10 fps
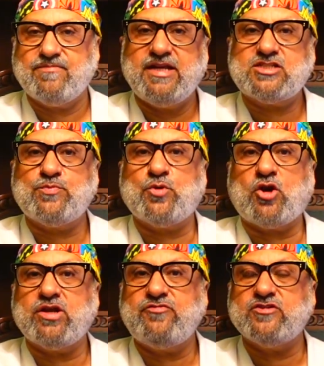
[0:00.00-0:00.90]
Its
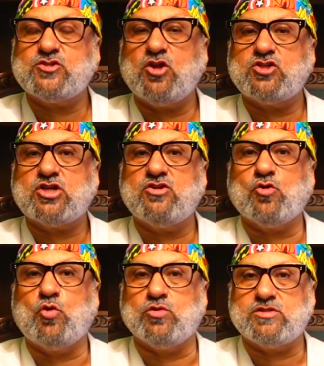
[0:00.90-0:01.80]
broader physiological
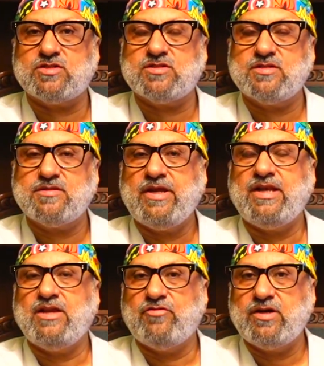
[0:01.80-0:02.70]
roles
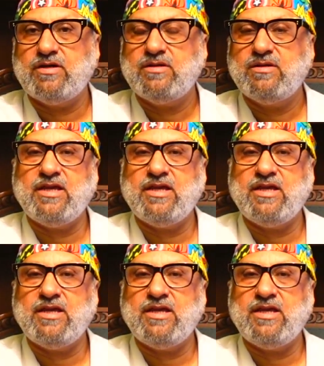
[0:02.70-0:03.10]
in liver,